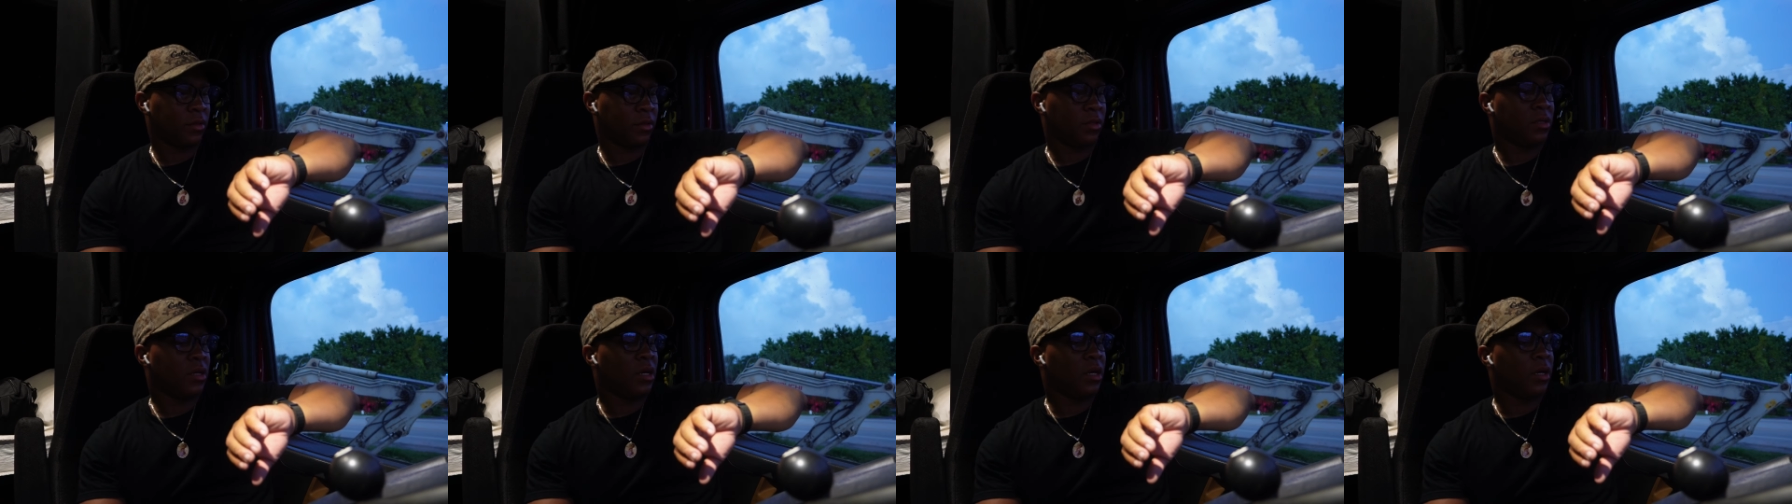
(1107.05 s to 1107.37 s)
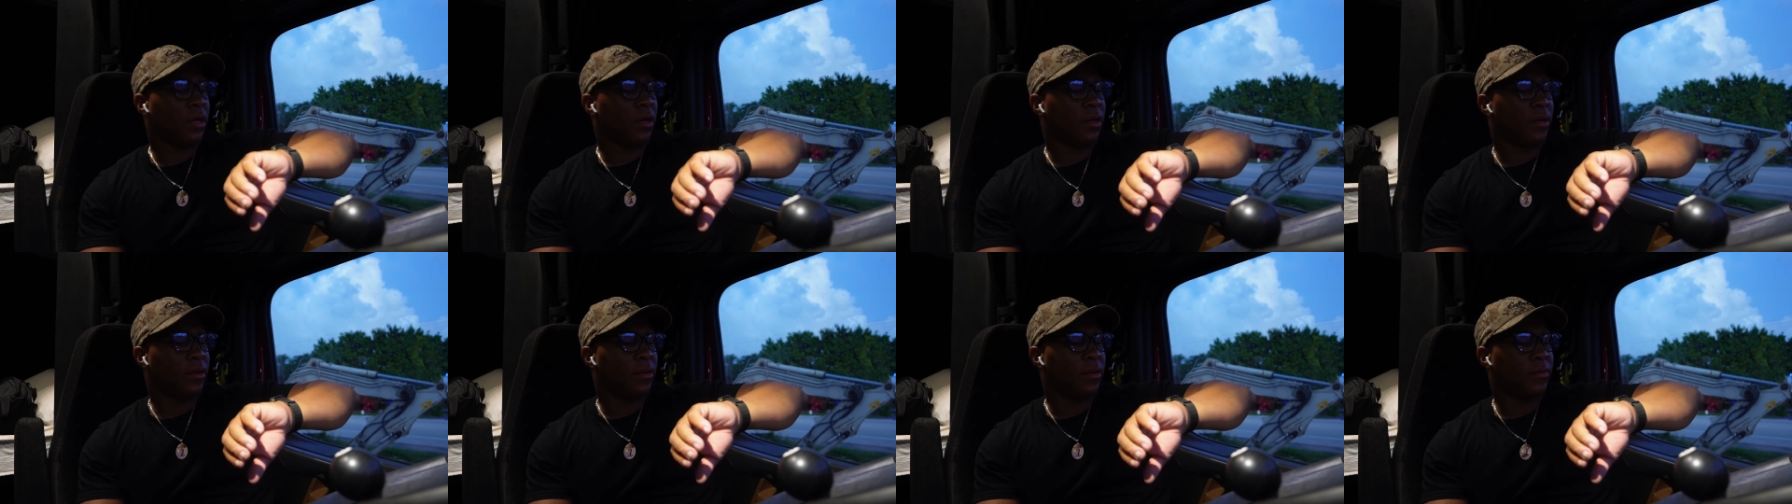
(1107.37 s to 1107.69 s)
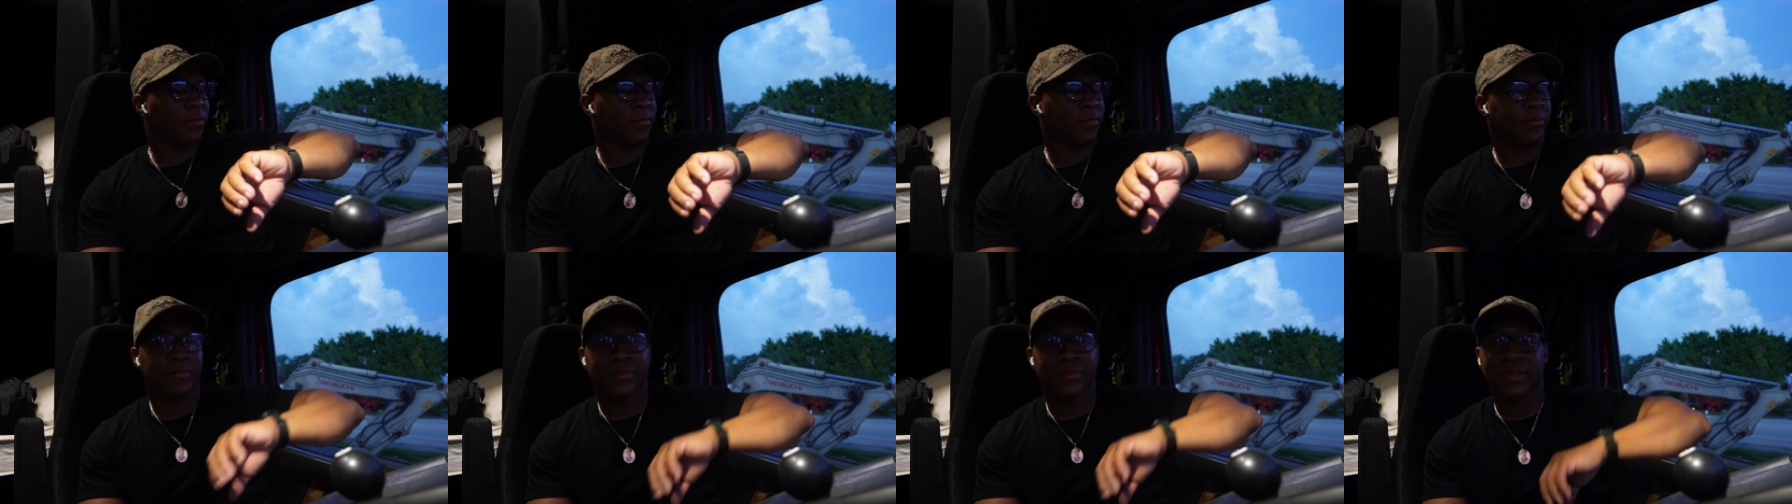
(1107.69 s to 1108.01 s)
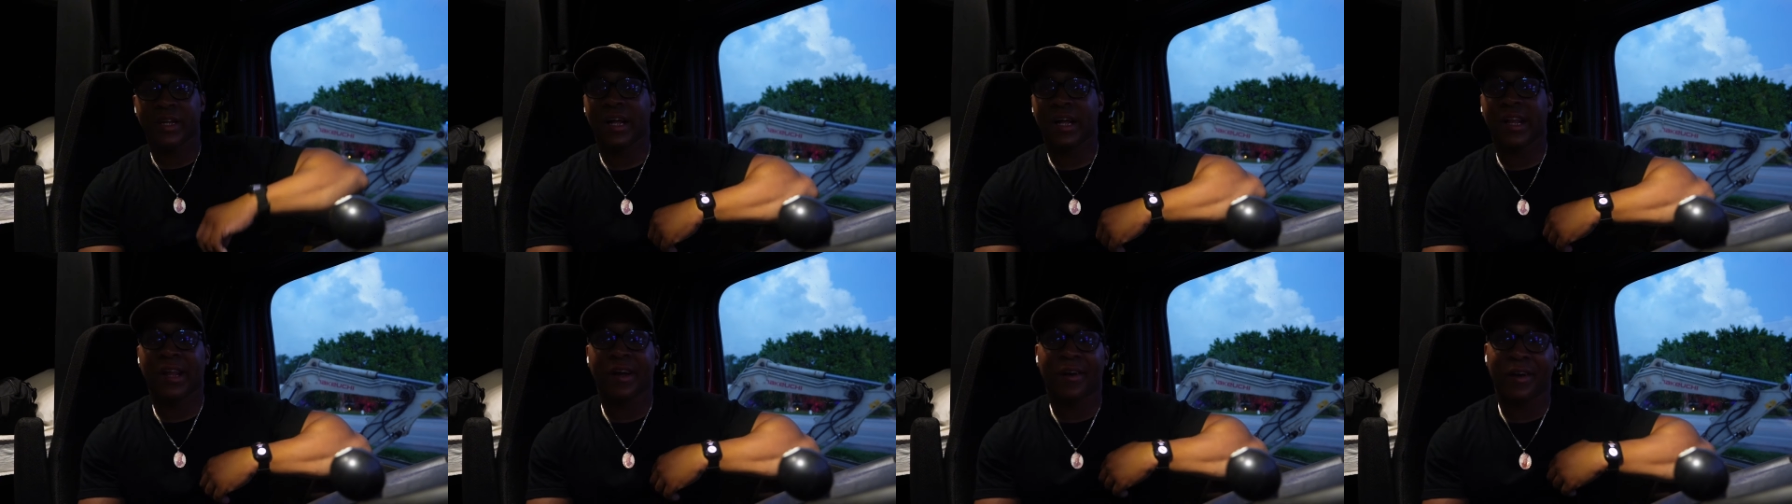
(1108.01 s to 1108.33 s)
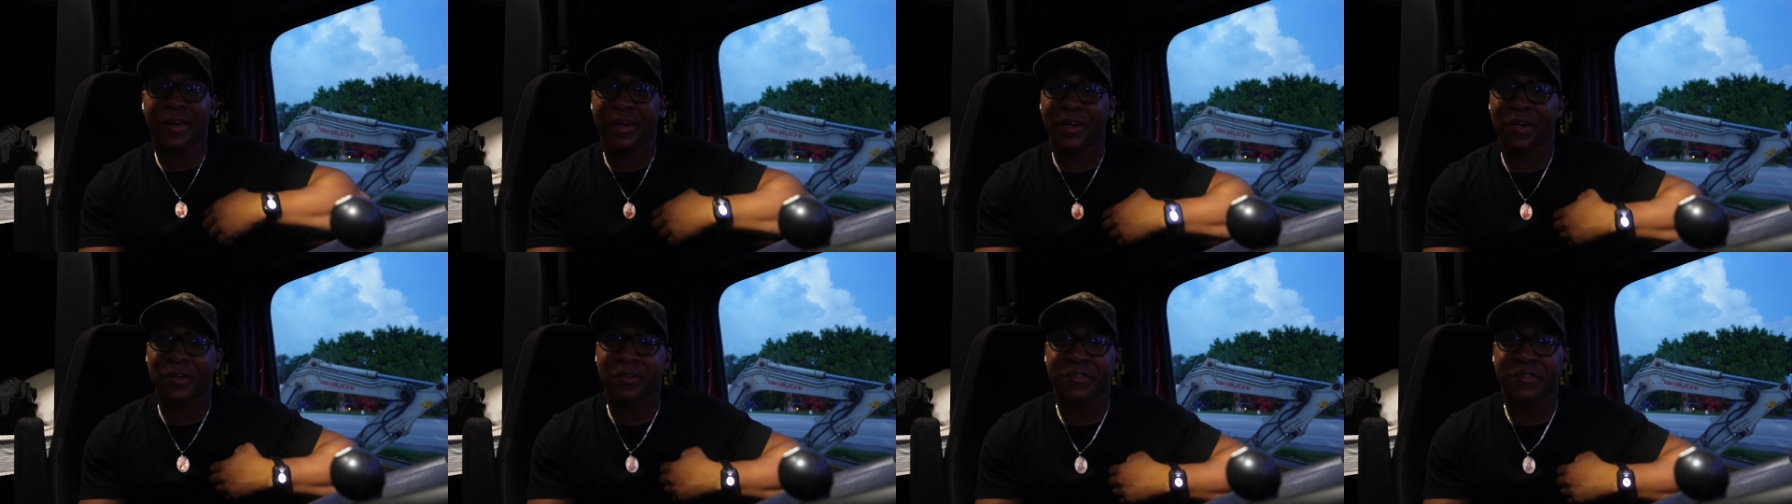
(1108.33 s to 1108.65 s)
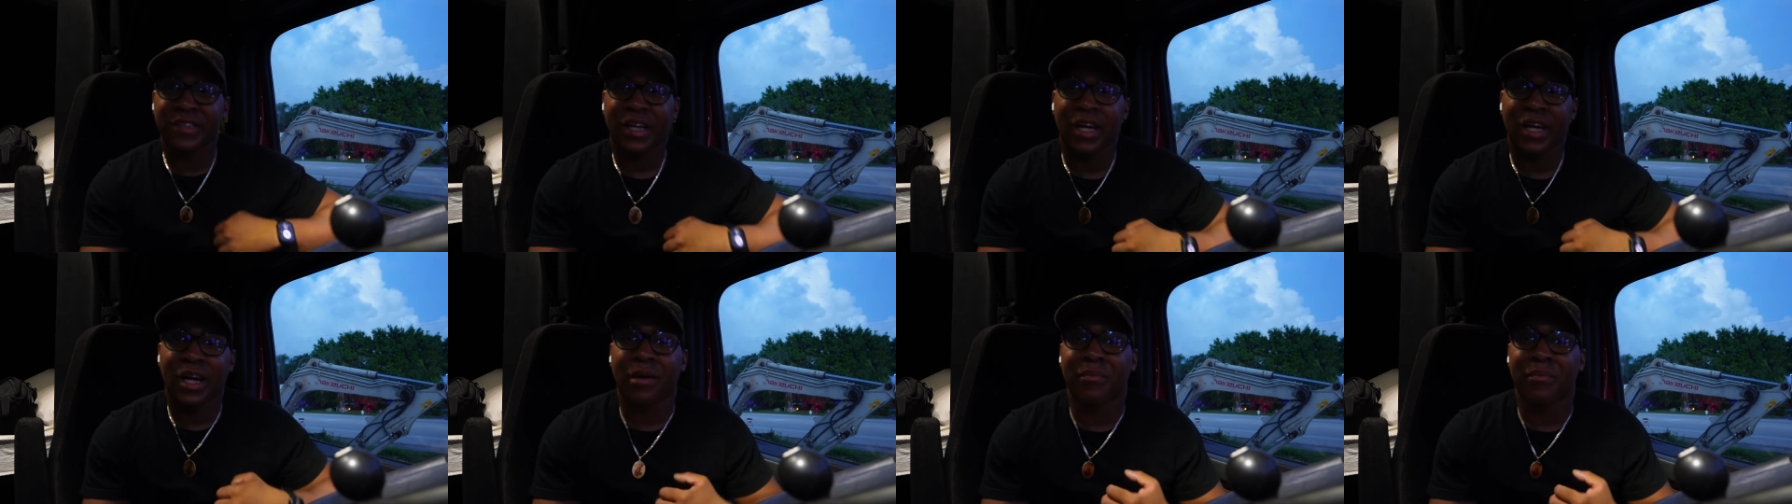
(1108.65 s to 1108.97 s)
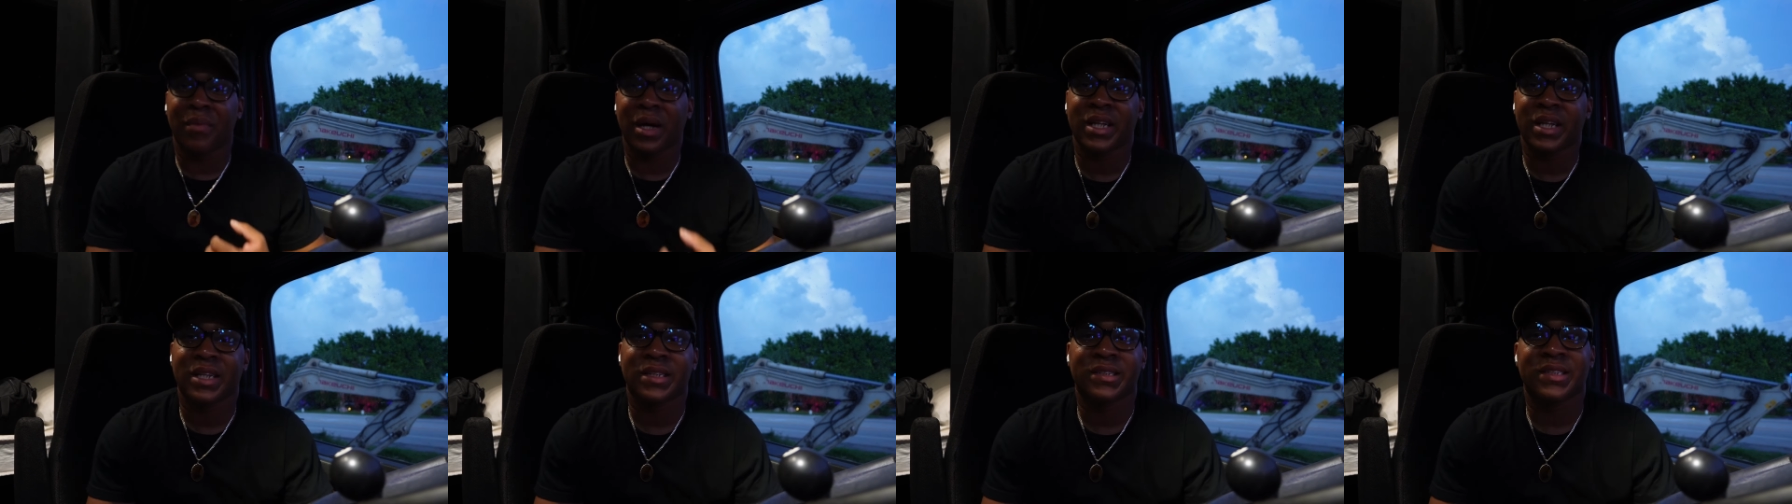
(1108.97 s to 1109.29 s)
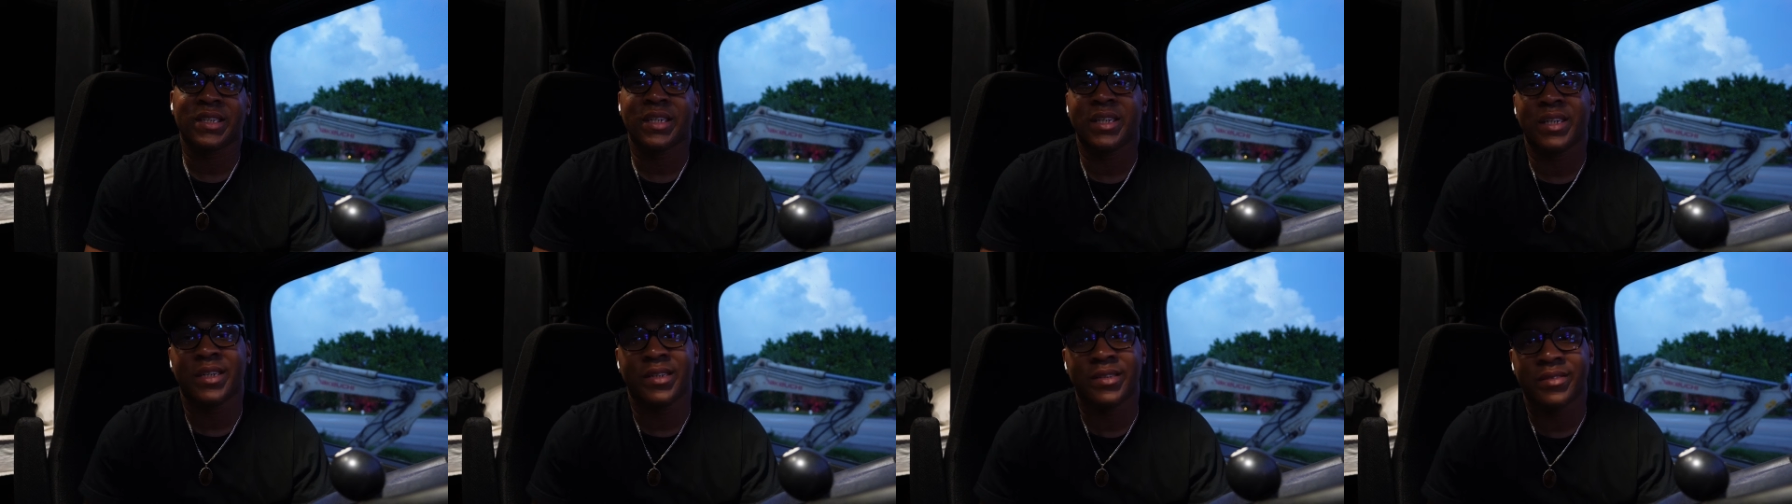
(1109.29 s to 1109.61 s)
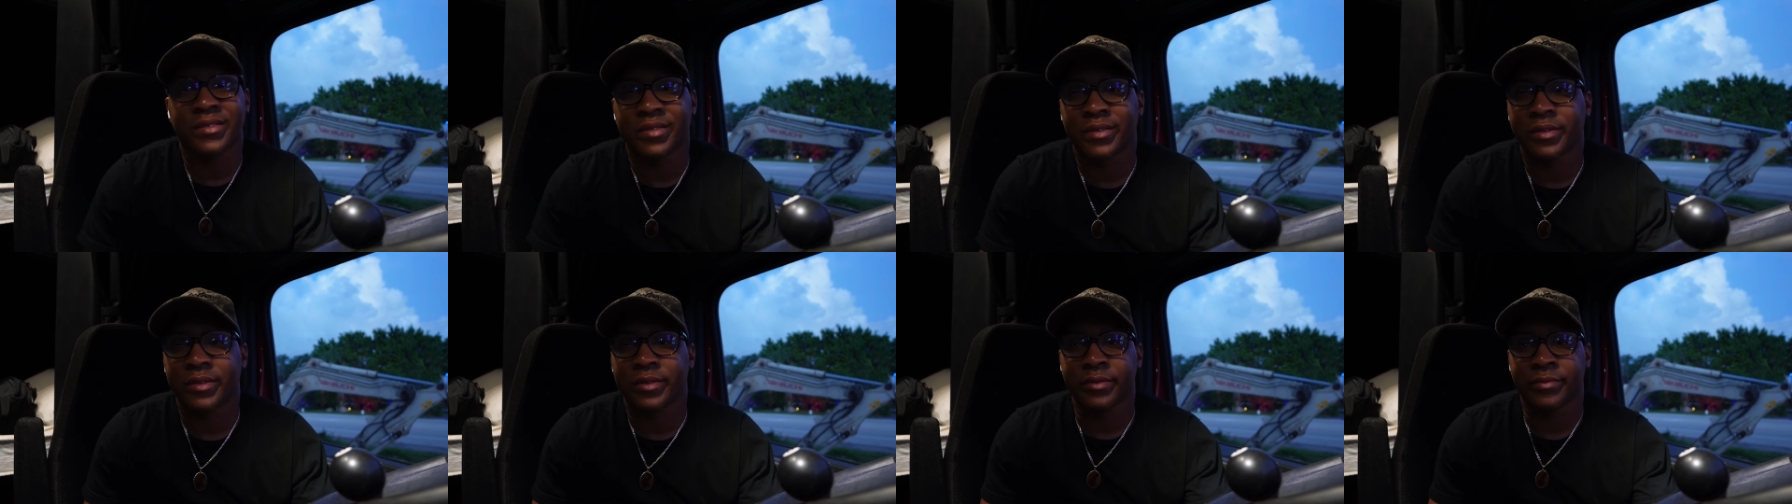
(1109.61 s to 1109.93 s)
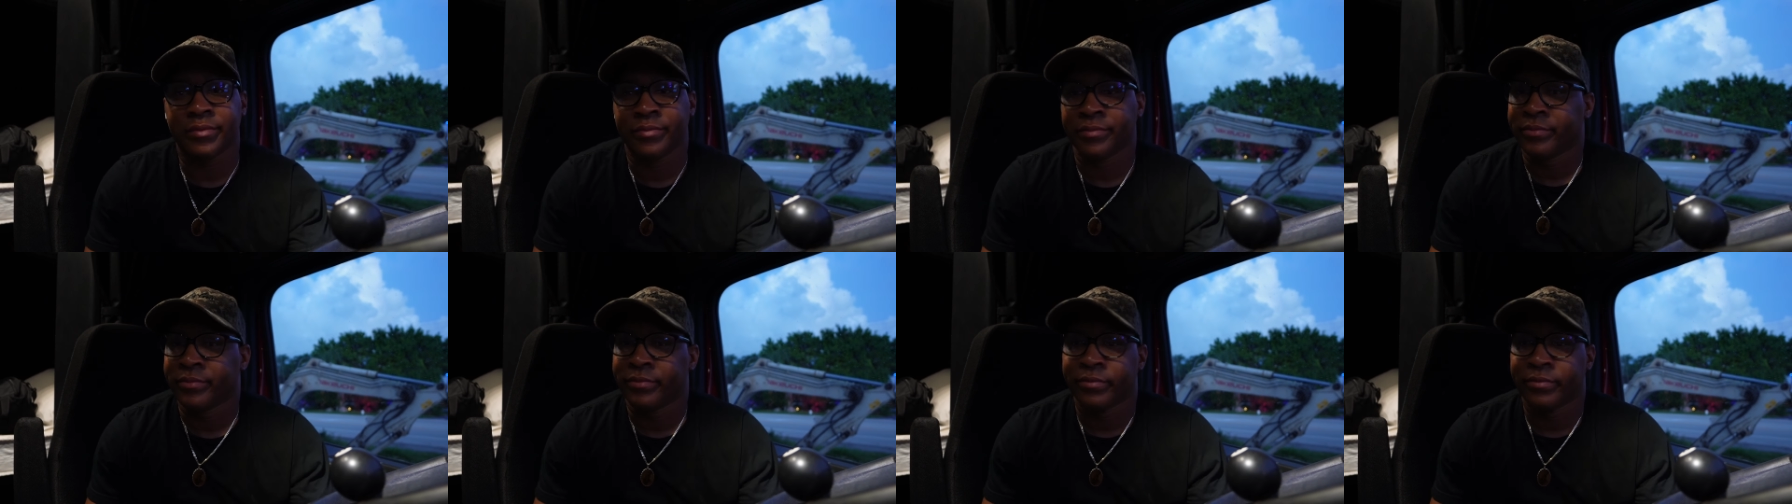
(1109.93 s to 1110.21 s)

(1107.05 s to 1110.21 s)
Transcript: y'all already know time about to change, so